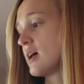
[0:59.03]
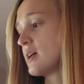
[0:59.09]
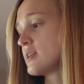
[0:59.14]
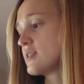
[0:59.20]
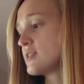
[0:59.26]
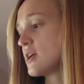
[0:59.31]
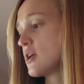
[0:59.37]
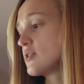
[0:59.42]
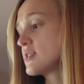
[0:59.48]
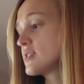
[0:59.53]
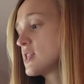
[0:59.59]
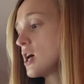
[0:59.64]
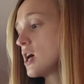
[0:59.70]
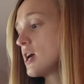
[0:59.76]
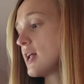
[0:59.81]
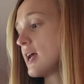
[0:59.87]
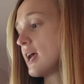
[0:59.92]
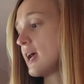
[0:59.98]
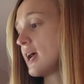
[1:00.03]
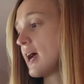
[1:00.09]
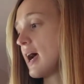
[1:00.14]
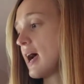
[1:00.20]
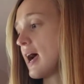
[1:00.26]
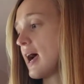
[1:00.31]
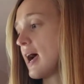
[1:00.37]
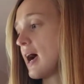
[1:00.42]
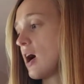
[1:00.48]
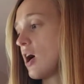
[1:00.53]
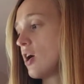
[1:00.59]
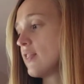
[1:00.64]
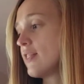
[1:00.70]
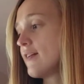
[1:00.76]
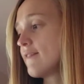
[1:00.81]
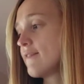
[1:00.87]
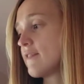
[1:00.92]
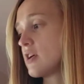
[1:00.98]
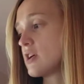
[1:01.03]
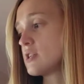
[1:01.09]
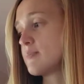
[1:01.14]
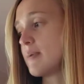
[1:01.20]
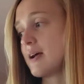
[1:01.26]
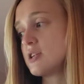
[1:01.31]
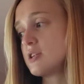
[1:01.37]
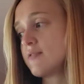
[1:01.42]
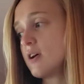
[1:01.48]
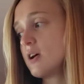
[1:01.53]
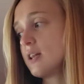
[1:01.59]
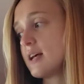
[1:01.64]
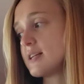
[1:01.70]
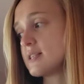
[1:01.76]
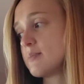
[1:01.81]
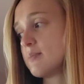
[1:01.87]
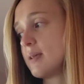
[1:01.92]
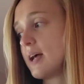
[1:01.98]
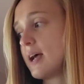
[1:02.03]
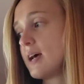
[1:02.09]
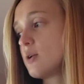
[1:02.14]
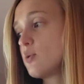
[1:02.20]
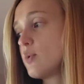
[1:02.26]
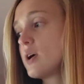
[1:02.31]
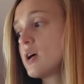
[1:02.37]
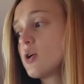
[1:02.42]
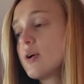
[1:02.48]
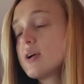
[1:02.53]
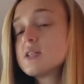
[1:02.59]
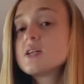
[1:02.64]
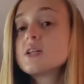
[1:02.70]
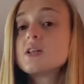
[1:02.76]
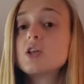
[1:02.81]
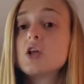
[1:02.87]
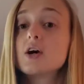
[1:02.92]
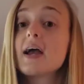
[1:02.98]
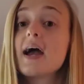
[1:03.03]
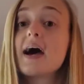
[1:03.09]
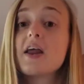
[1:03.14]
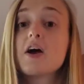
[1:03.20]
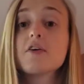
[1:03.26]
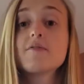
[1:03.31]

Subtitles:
So starting on the first page of our lesson plan, we're going to look at our